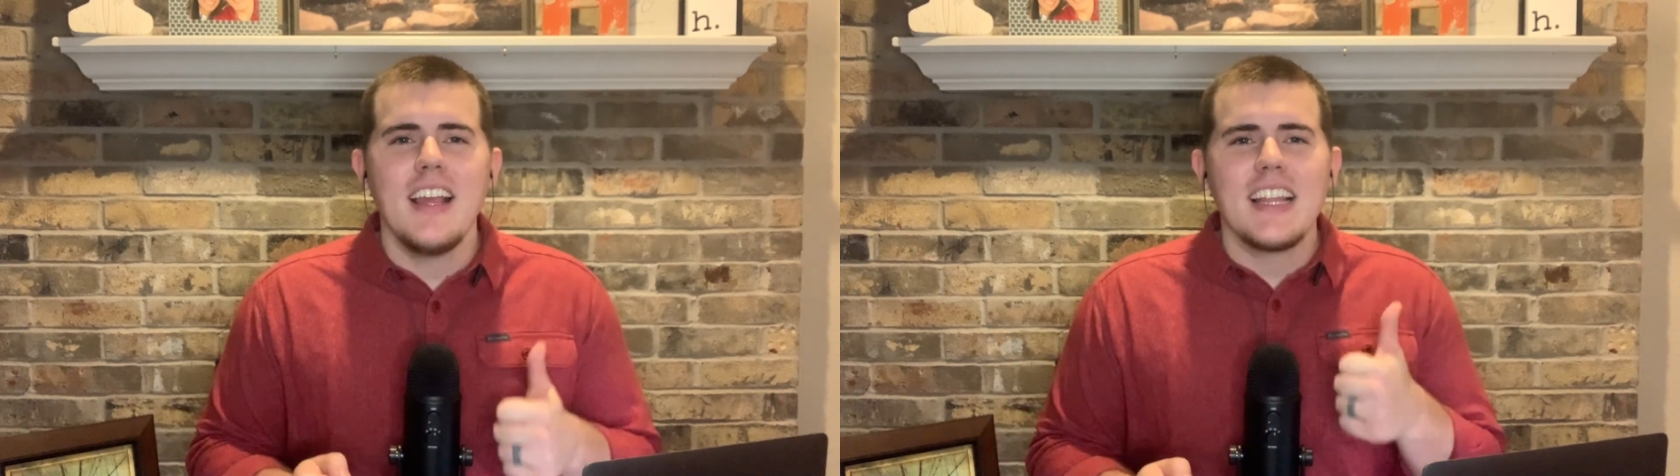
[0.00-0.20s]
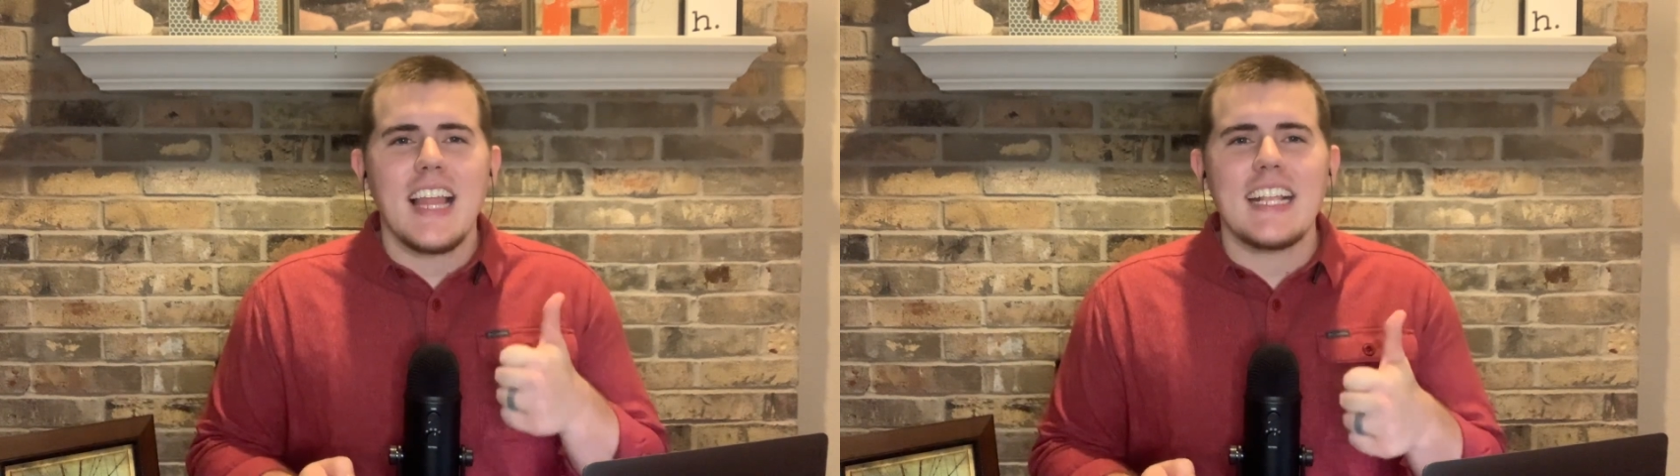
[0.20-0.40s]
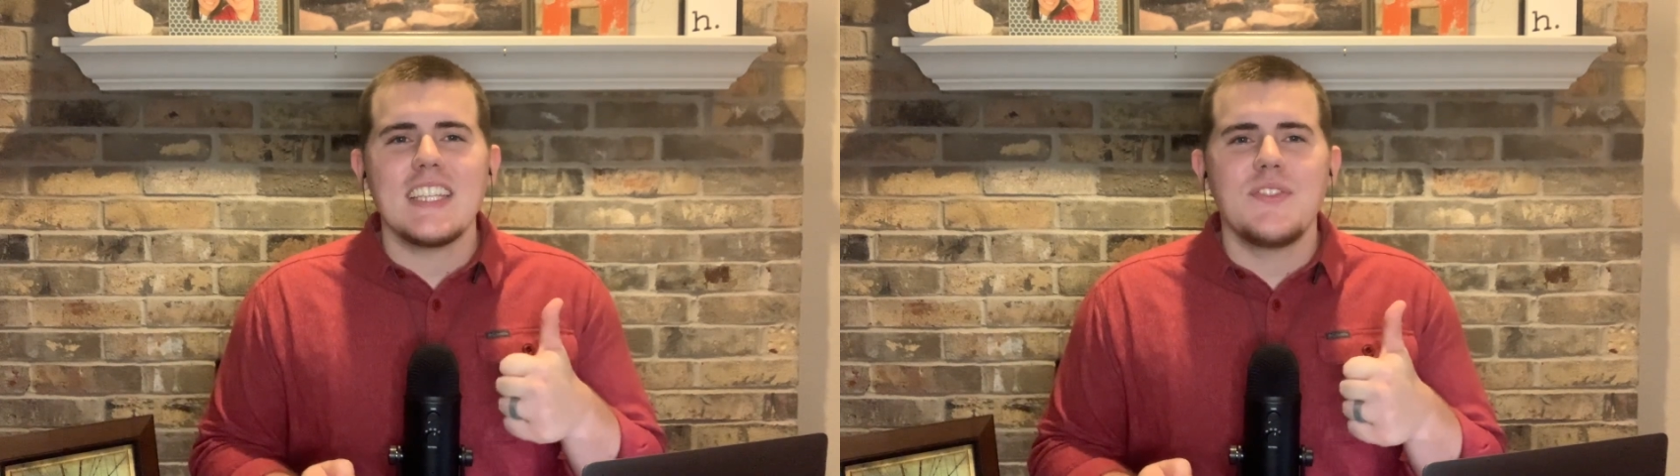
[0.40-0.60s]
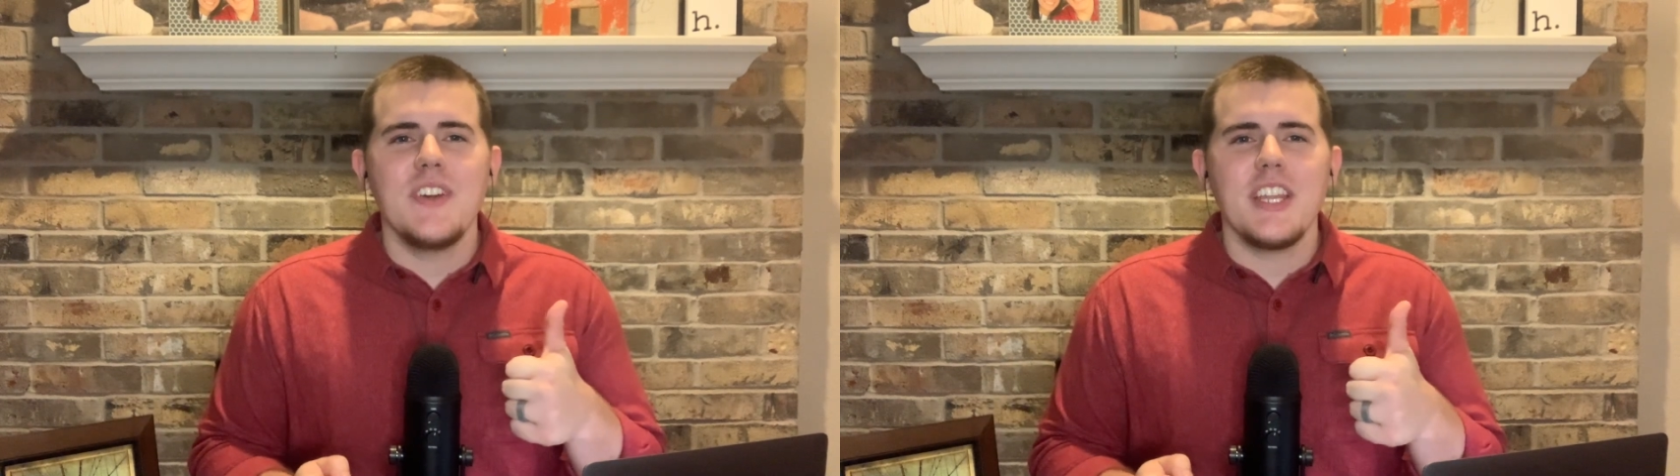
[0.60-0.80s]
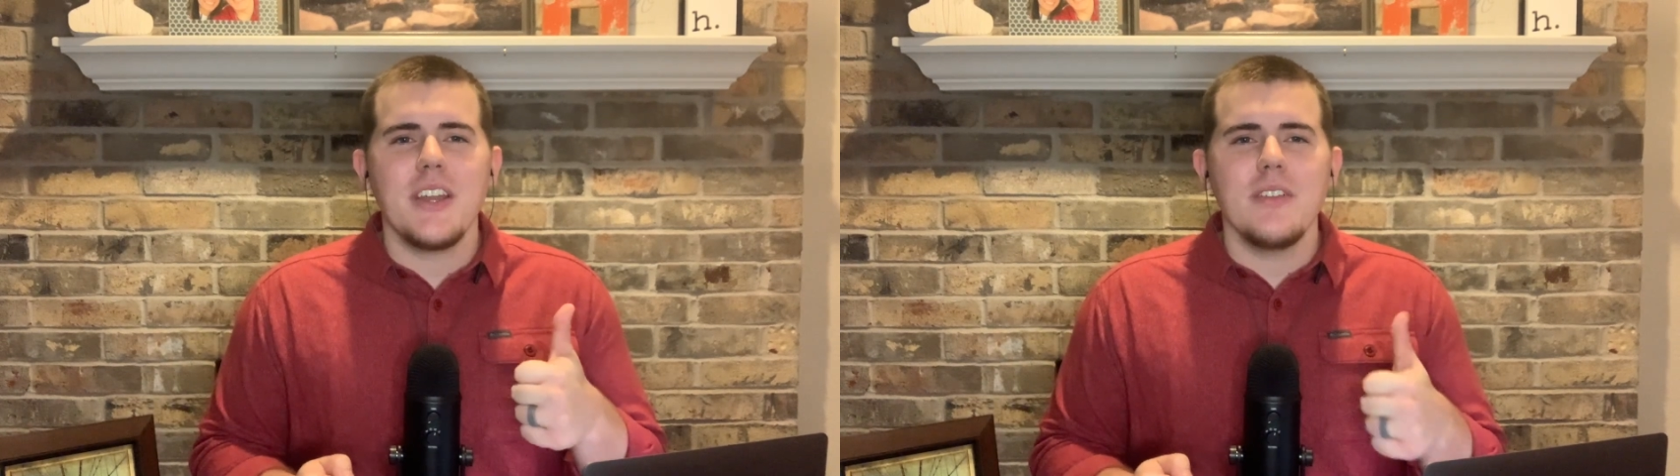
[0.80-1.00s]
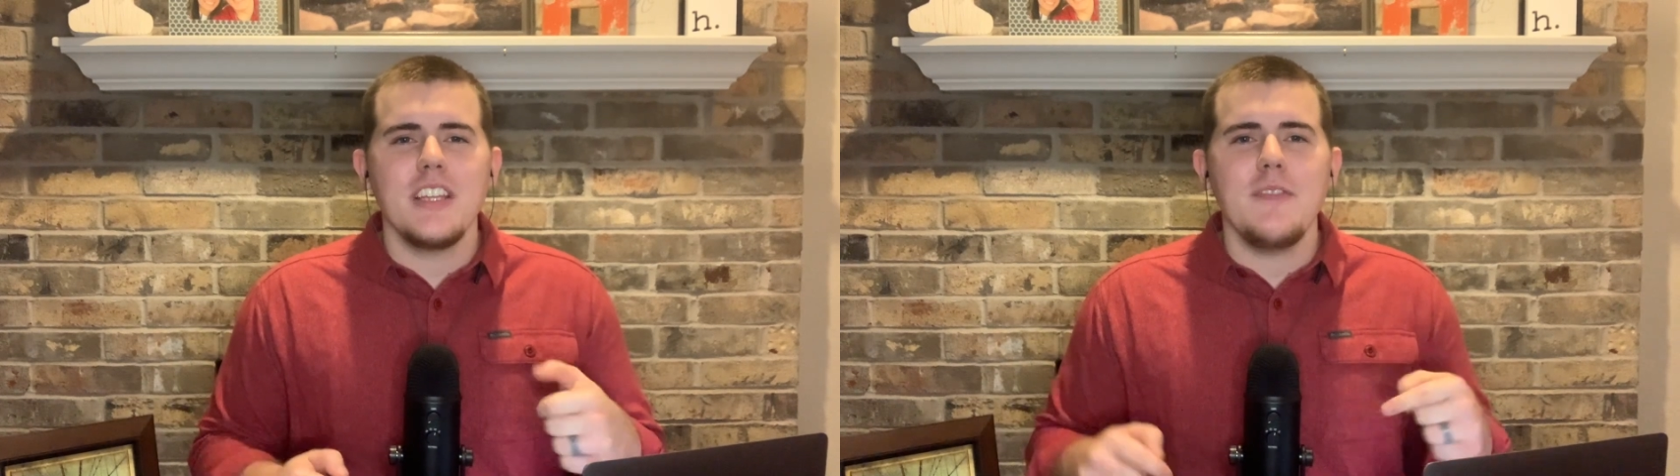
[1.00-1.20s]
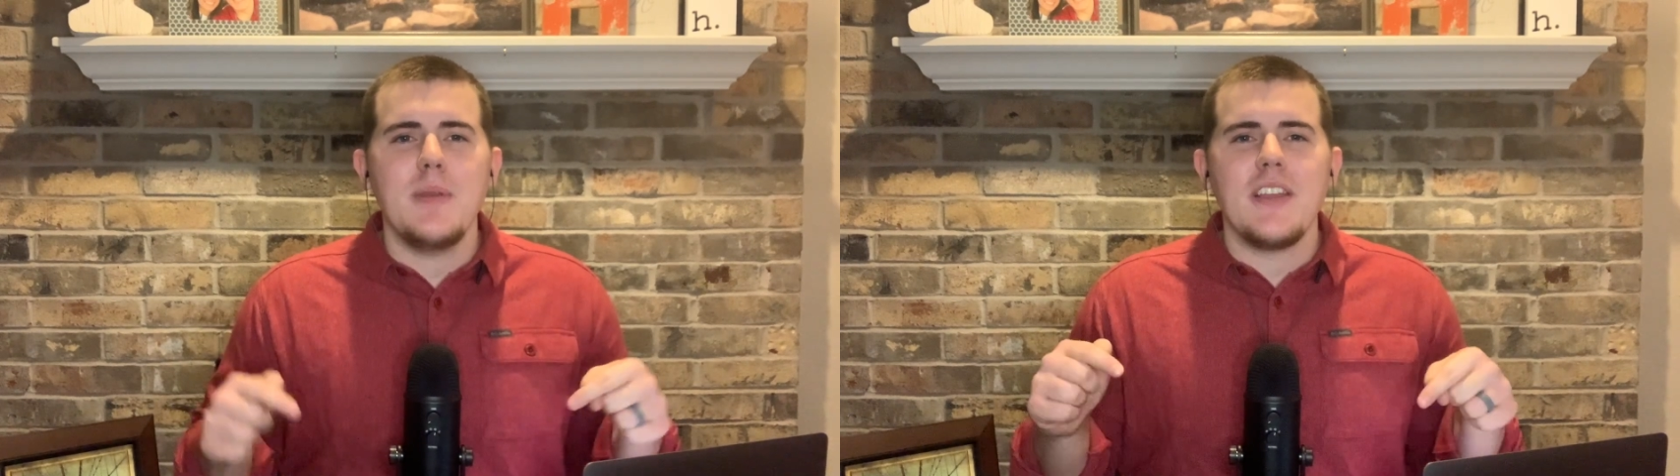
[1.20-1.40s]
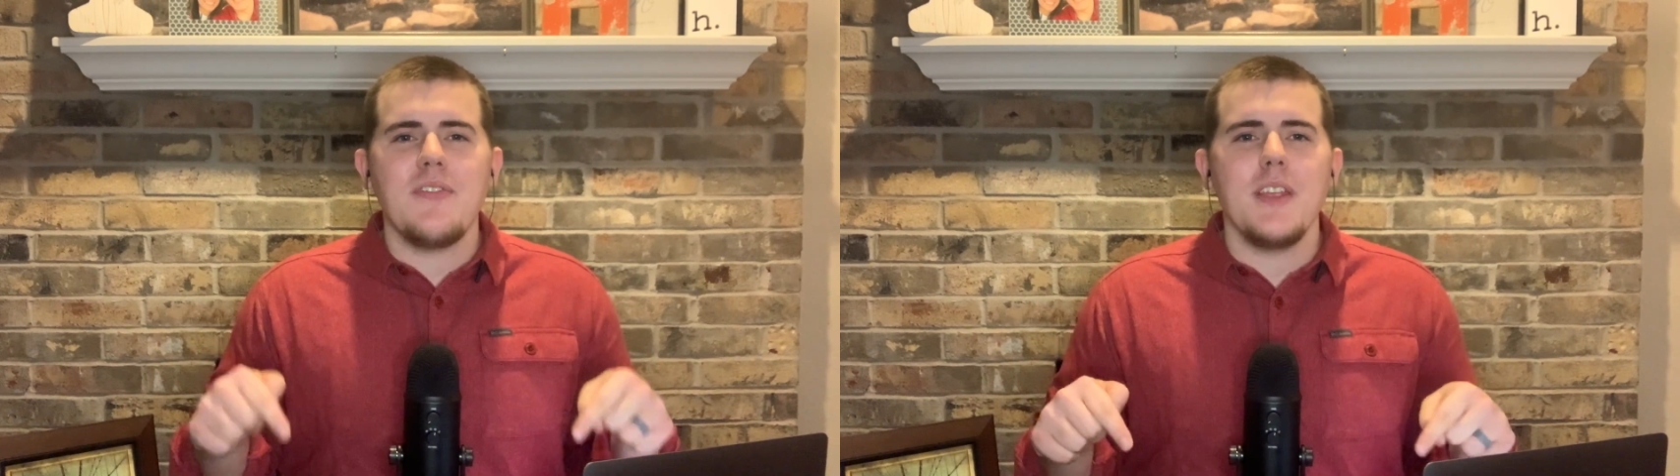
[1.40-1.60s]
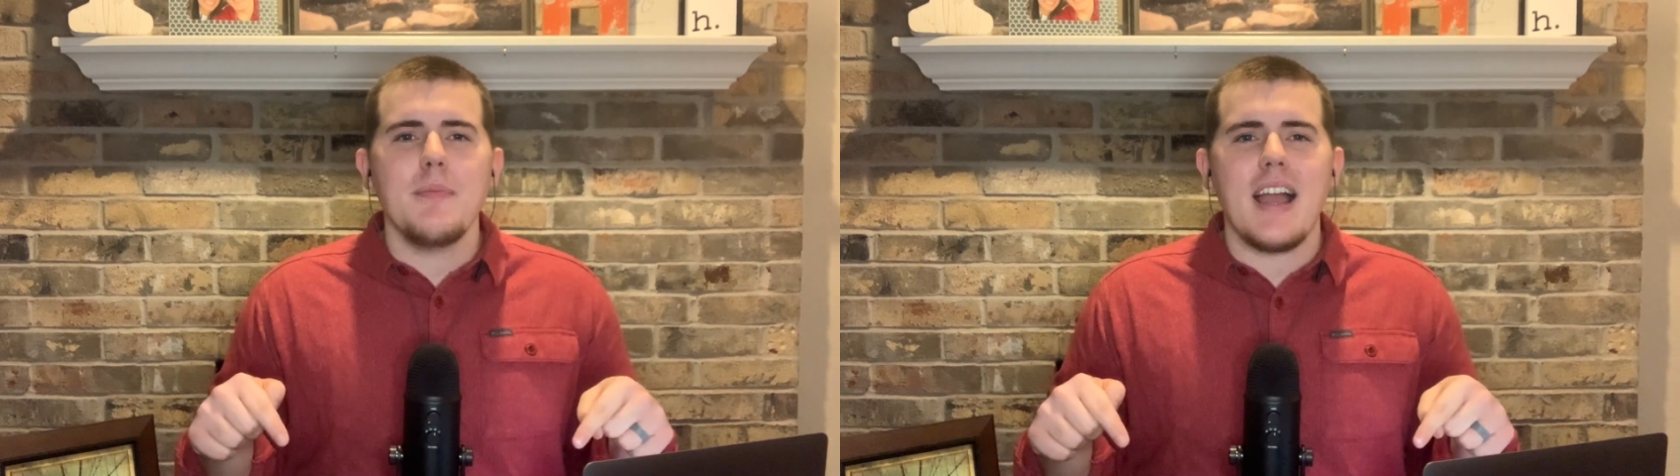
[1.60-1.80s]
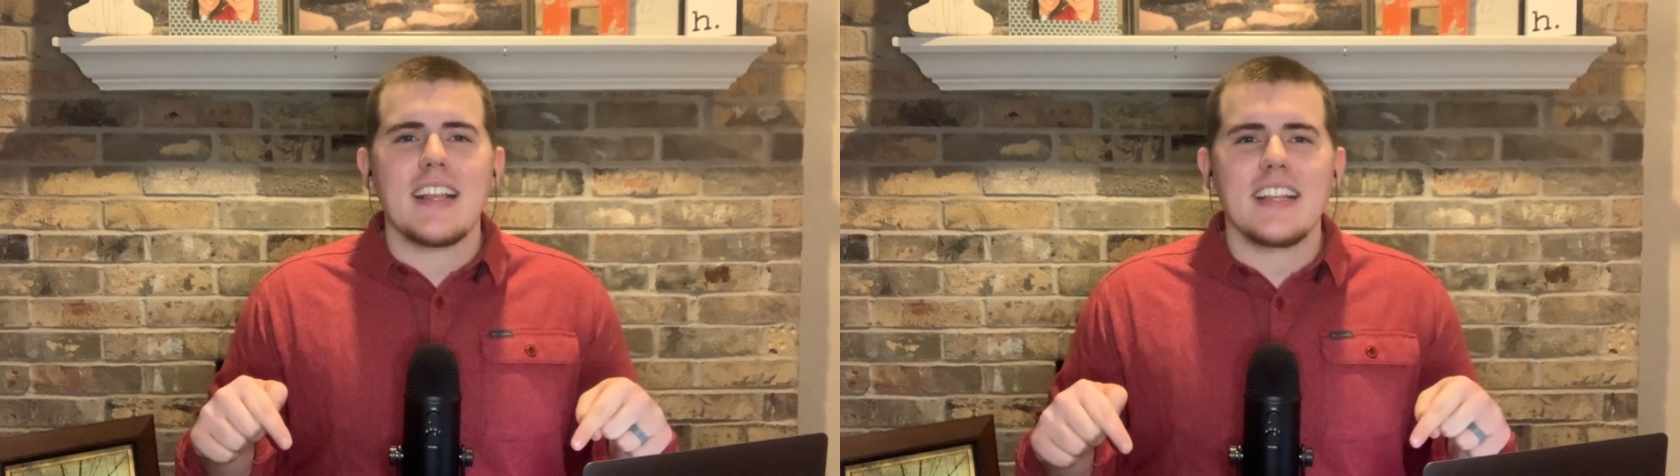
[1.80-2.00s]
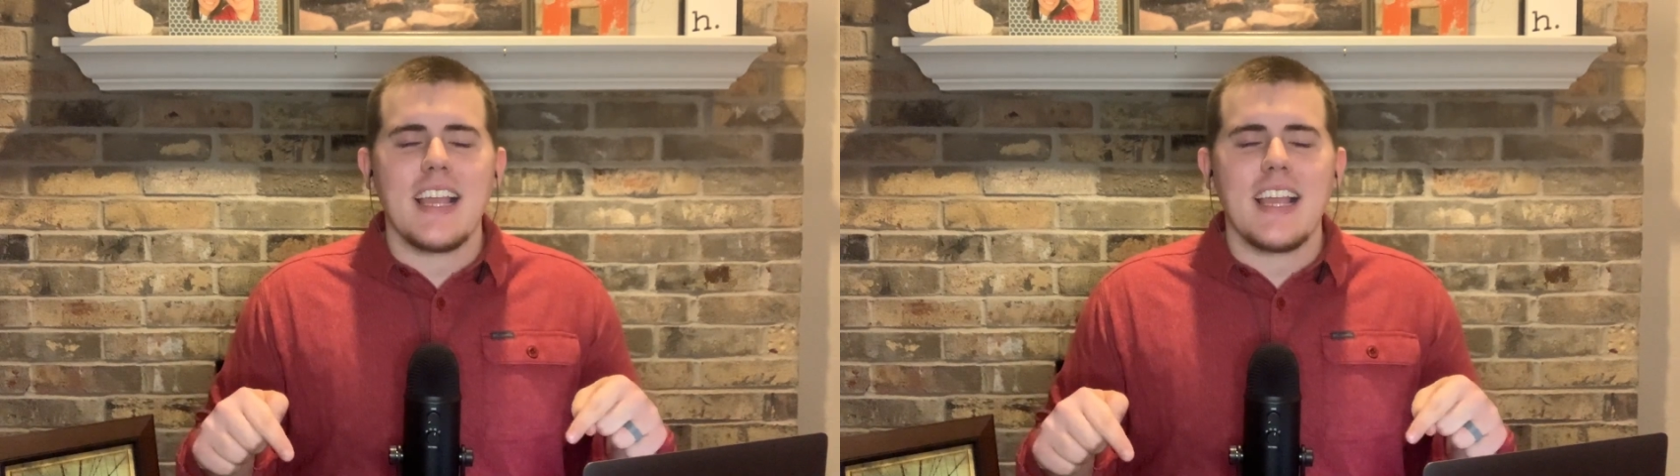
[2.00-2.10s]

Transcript: like this video, leave me any feedback in the